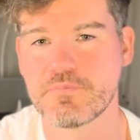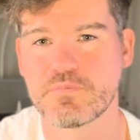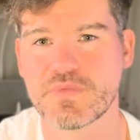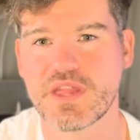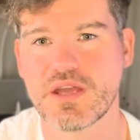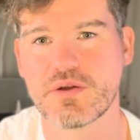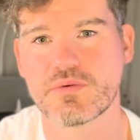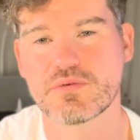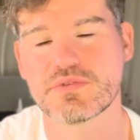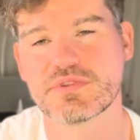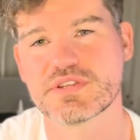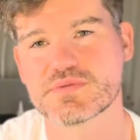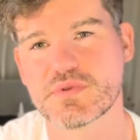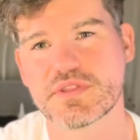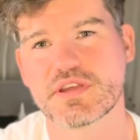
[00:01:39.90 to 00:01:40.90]
Now,
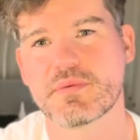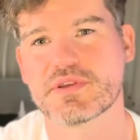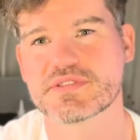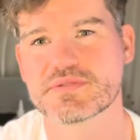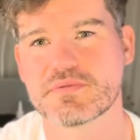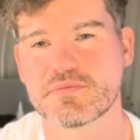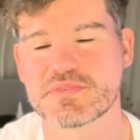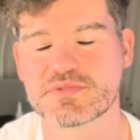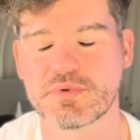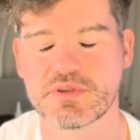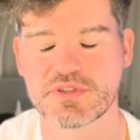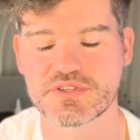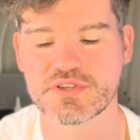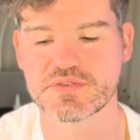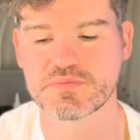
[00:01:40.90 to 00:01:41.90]
there's one thing about some
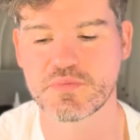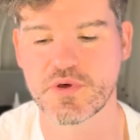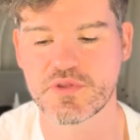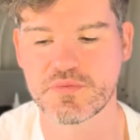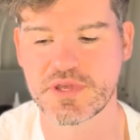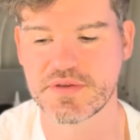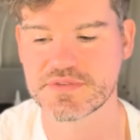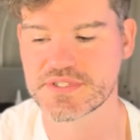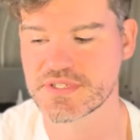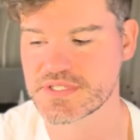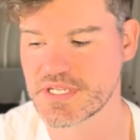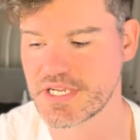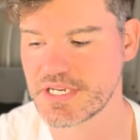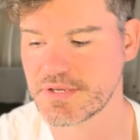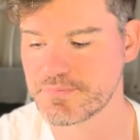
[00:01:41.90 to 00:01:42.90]
smoke that does bother me ever so
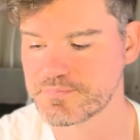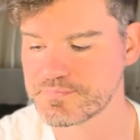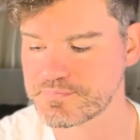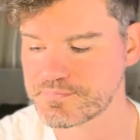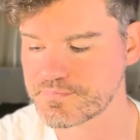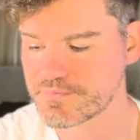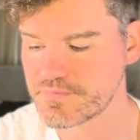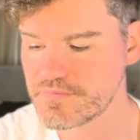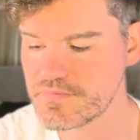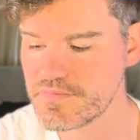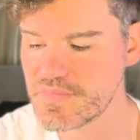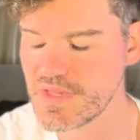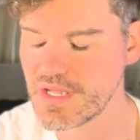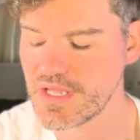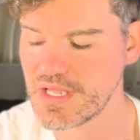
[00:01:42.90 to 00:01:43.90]
slightly.
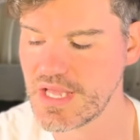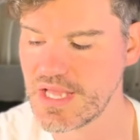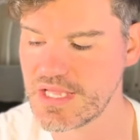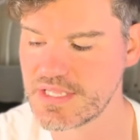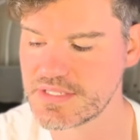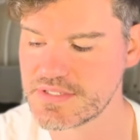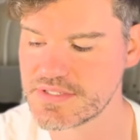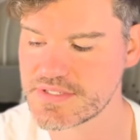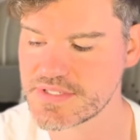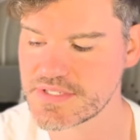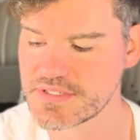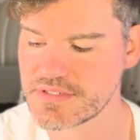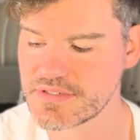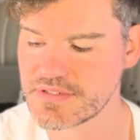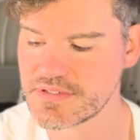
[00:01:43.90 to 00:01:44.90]
And
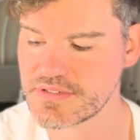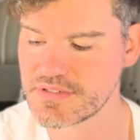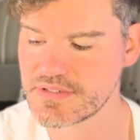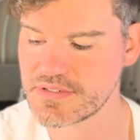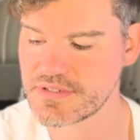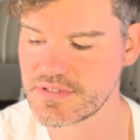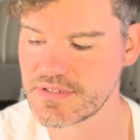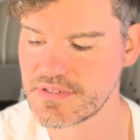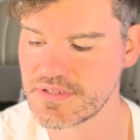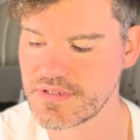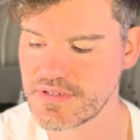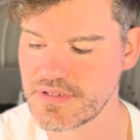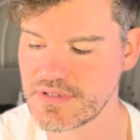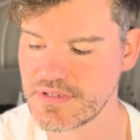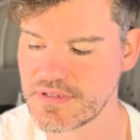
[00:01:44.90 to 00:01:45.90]

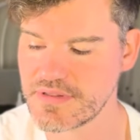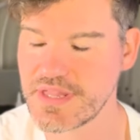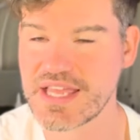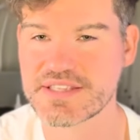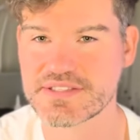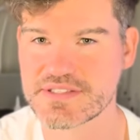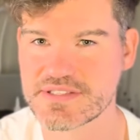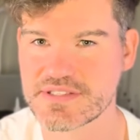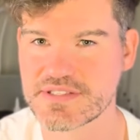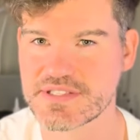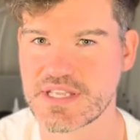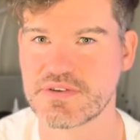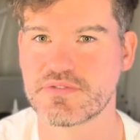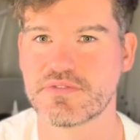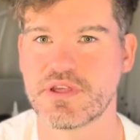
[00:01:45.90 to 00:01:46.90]
that's the
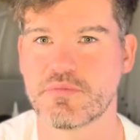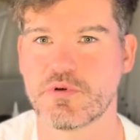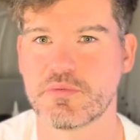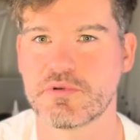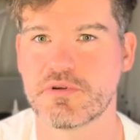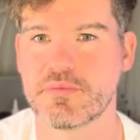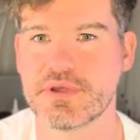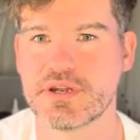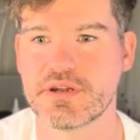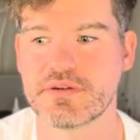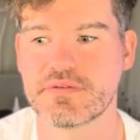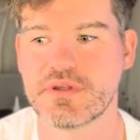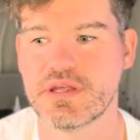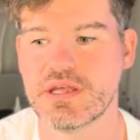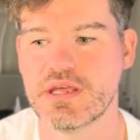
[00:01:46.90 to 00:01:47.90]
centre of the unpopular opinion.
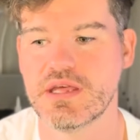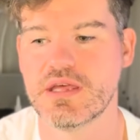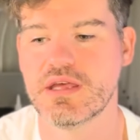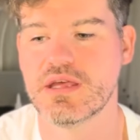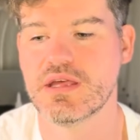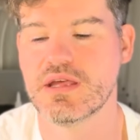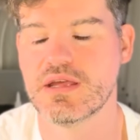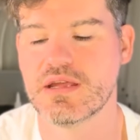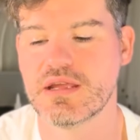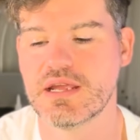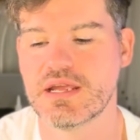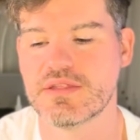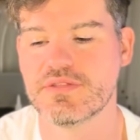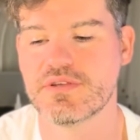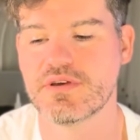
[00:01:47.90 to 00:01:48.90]

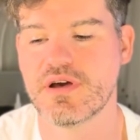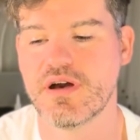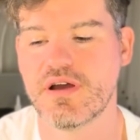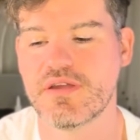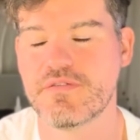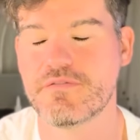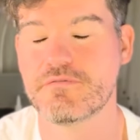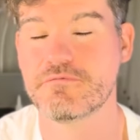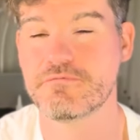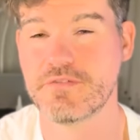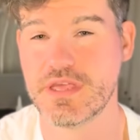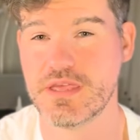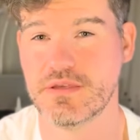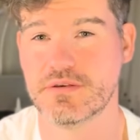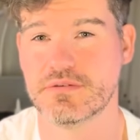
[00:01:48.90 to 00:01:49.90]
In that I
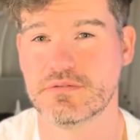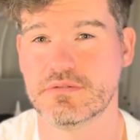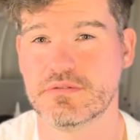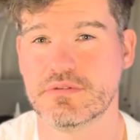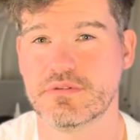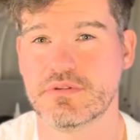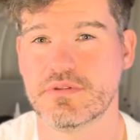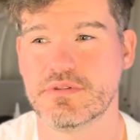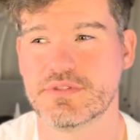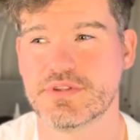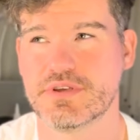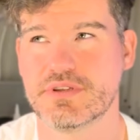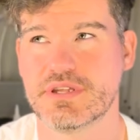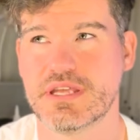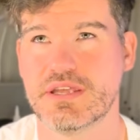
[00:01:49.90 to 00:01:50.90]
feel
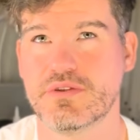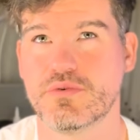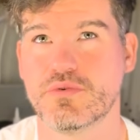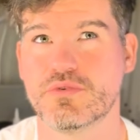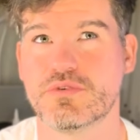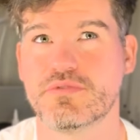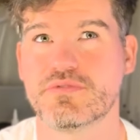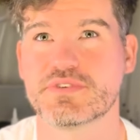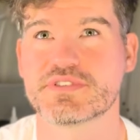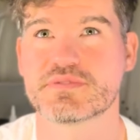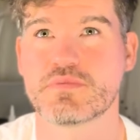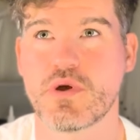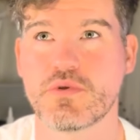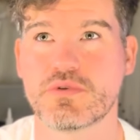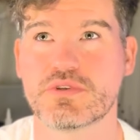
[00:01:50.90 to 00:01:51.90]
that in order for
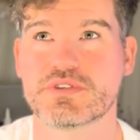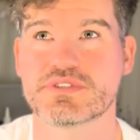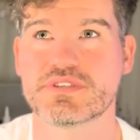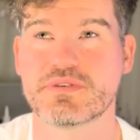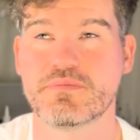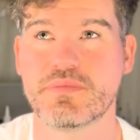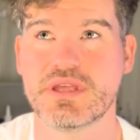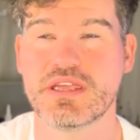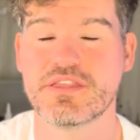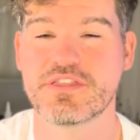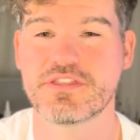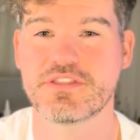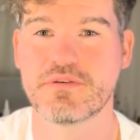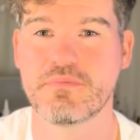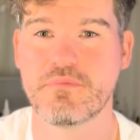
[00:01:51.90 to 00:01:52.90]
smoke to be
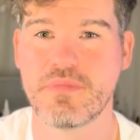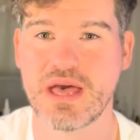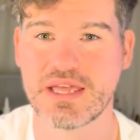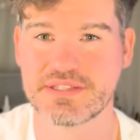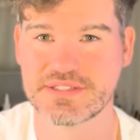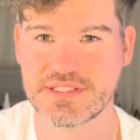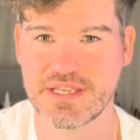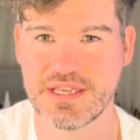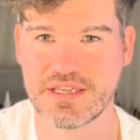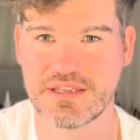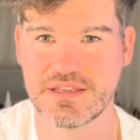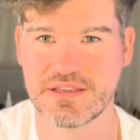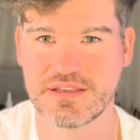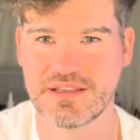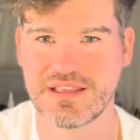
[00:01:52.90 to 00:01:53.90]
thematic
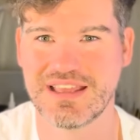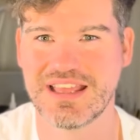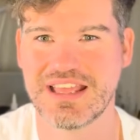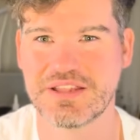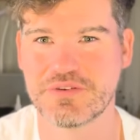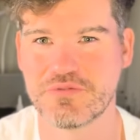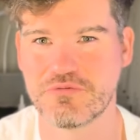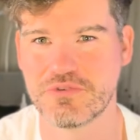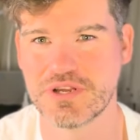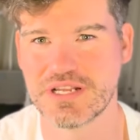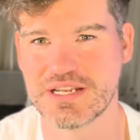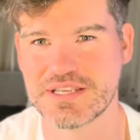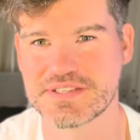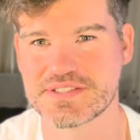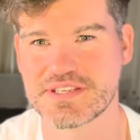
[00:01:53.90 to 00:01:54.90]
and
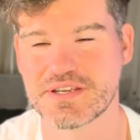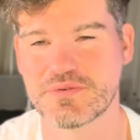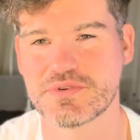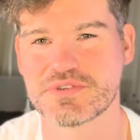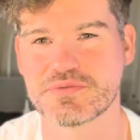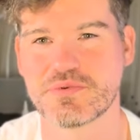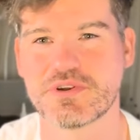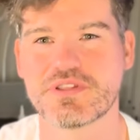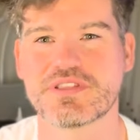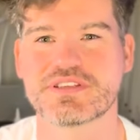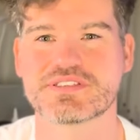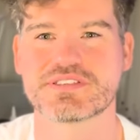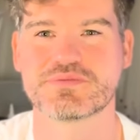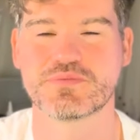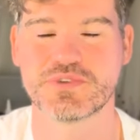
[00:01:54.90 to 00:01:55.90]
realistic, which is one of the
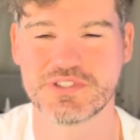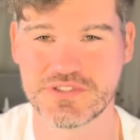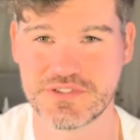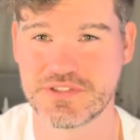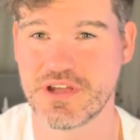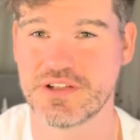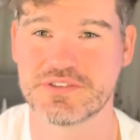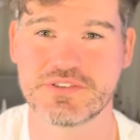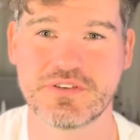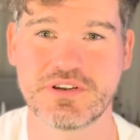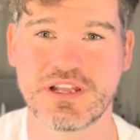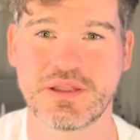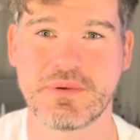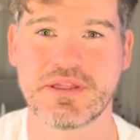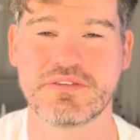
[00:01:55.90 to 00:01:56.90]
things that we, I do
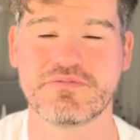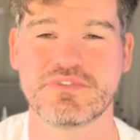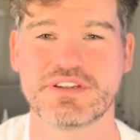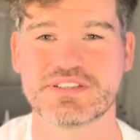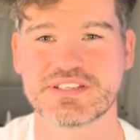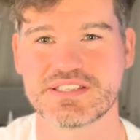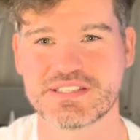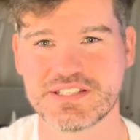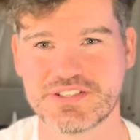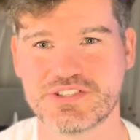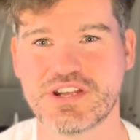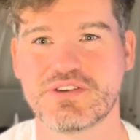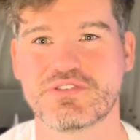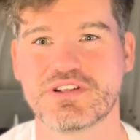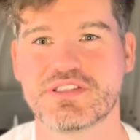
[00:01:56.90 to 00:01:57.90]
like about Infinity, is that
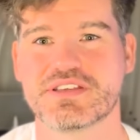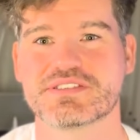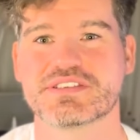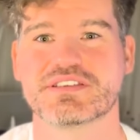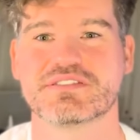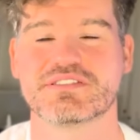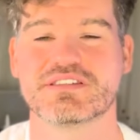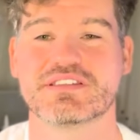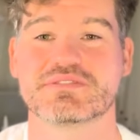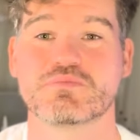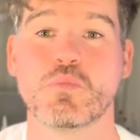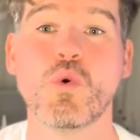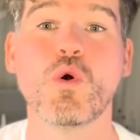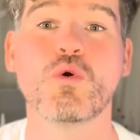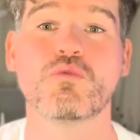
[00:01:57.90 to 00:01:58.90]
generally there's a there's
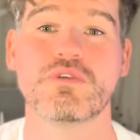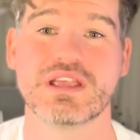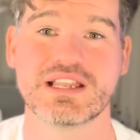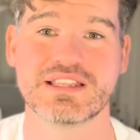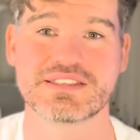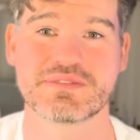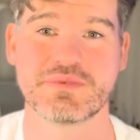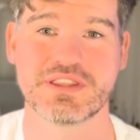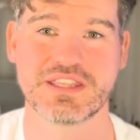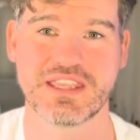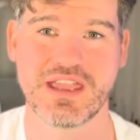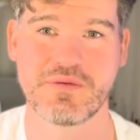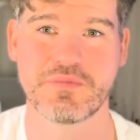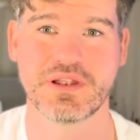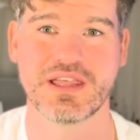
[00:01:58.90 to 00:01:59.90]
more realism in the
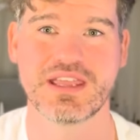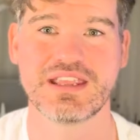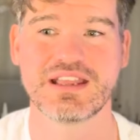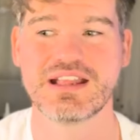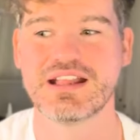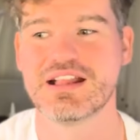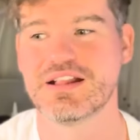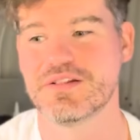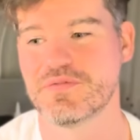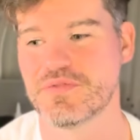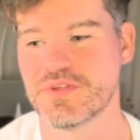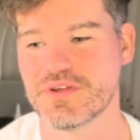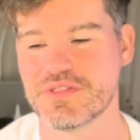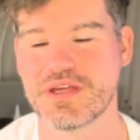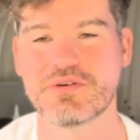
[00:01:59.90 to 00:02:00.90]
gameplay
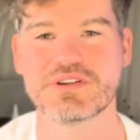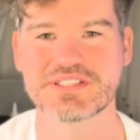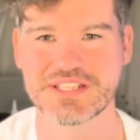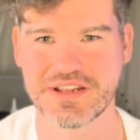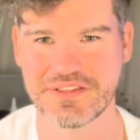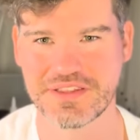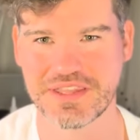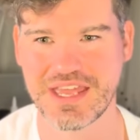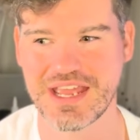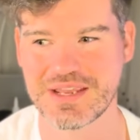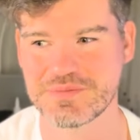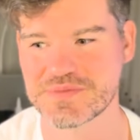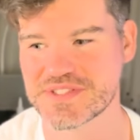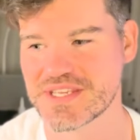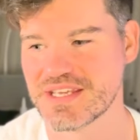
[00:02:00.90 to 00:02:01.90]
than there is in other
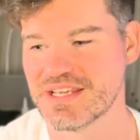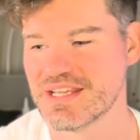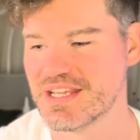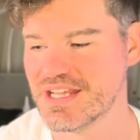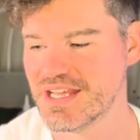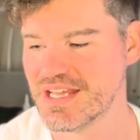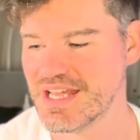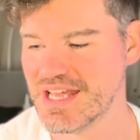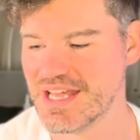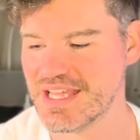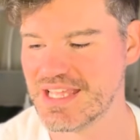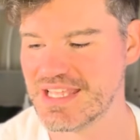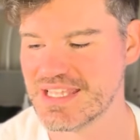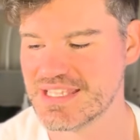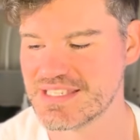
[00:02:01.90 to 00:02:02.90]
games,
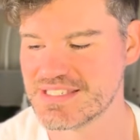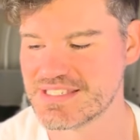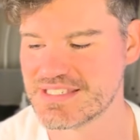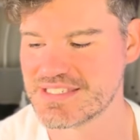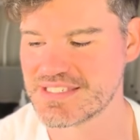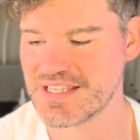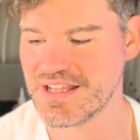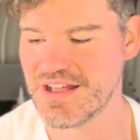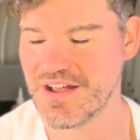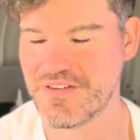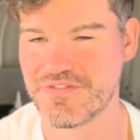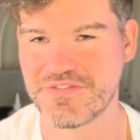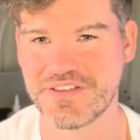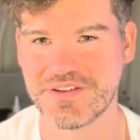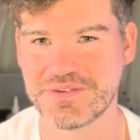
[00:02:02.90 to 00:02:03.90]
is I
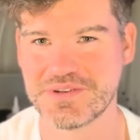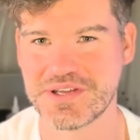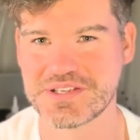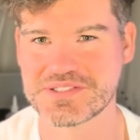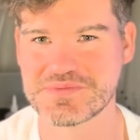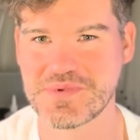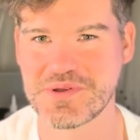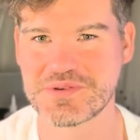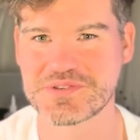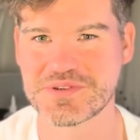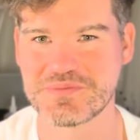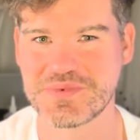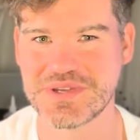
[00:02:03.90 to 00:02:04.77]
feel like smoke should